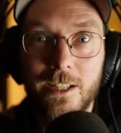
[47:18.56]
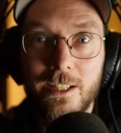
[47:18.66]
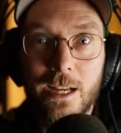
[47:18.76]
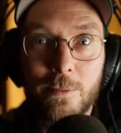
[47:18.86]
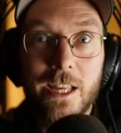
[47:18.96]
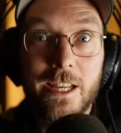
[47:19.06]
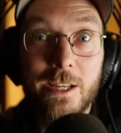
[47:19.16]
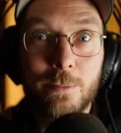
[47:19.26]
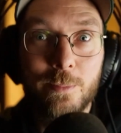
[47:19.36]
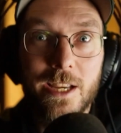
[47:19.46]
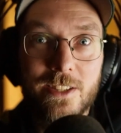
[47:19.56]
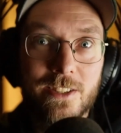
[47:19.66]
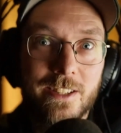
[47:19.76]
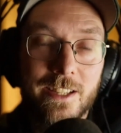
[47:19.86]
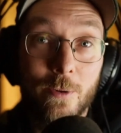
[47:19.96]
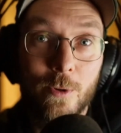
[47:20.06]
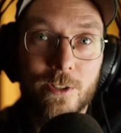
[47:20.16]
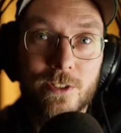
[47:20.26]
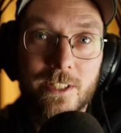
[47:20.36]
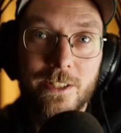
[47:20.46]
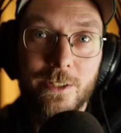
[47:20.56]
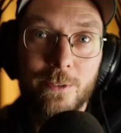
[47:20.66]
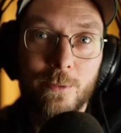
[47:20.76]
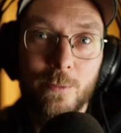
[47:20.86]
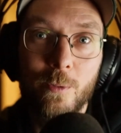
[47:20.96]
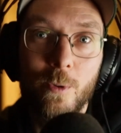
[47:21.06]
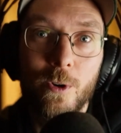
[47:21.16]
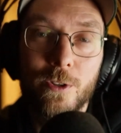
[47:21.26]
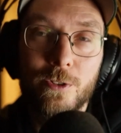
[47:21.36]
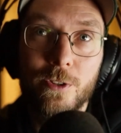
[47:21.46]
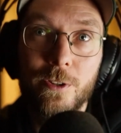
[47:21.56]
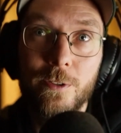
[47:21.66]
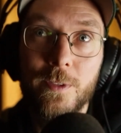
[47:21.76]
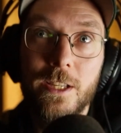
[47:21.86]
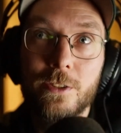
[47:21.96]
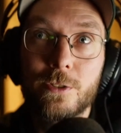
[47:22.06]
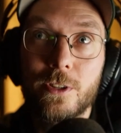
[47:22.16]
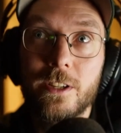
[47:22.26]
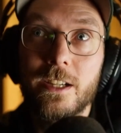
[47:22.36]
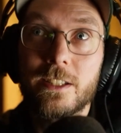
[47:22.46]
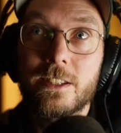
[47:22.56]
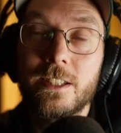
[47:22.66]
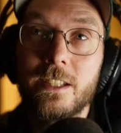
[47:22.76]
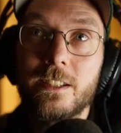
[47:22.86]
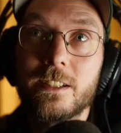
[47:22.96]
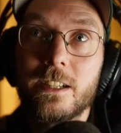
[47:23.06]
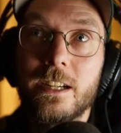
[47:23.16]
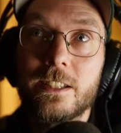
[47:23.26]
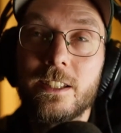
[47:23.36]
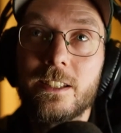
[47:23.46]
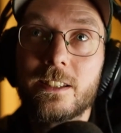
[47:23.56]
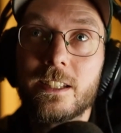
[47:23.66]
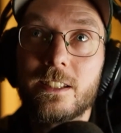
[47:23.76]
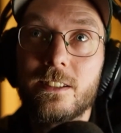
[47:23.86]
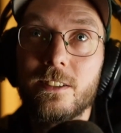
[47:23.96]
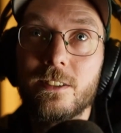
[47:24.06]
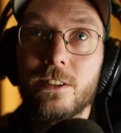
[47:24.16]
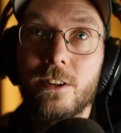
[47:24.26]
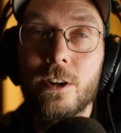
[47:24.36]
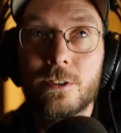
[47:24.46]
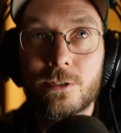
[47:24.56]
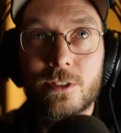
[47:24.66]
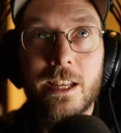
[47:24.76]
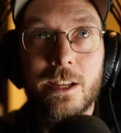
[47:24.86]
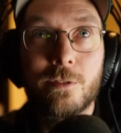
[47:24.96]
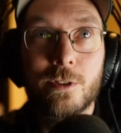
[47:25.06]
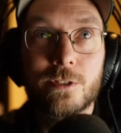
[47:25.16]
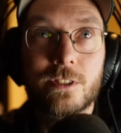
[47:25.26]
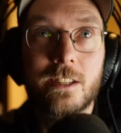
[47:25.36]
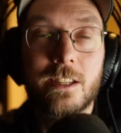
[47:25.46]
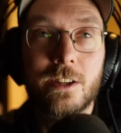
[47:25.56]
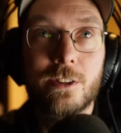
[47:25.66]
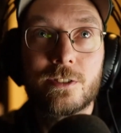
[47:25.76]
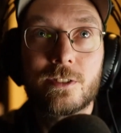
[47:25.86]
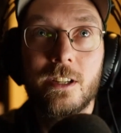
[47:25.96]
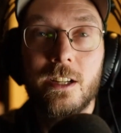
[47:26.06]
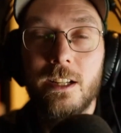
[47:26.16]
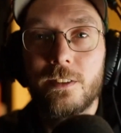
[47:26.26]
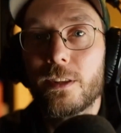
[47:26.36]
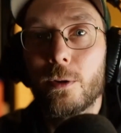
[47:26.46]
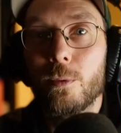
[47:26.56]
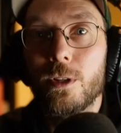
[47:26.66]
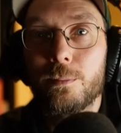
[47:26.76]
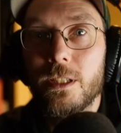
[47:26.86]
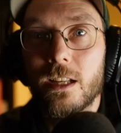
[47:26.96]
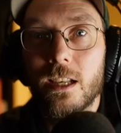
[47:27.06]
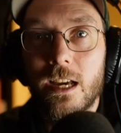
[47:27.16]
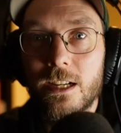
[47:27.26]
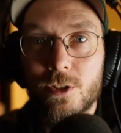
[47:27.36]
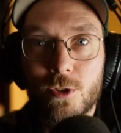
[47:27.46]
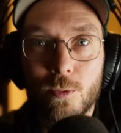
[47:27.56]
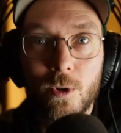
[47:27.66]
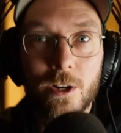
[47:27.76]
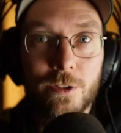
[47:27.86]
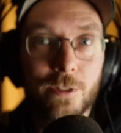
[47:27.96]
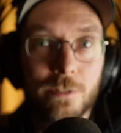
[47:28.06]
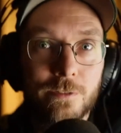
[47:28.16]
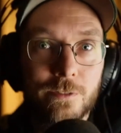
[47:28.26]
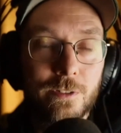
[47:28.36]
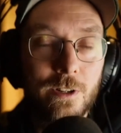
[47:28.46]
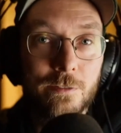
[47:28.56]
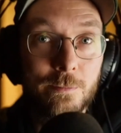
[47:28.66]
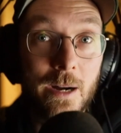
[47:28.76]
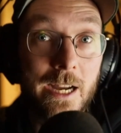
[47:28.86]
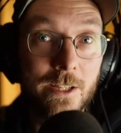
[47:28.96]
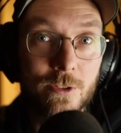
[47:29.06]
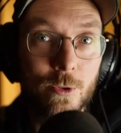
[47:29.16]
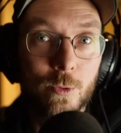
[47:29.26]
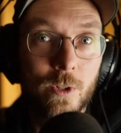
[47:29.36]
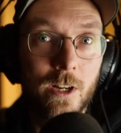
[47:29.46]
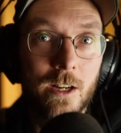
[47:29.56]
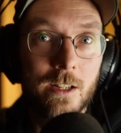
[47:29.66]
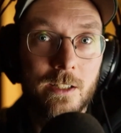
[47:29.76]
I'm getting impatient here. I want to see the rewards. So I think that understanding first that there will be a large swath of miners who are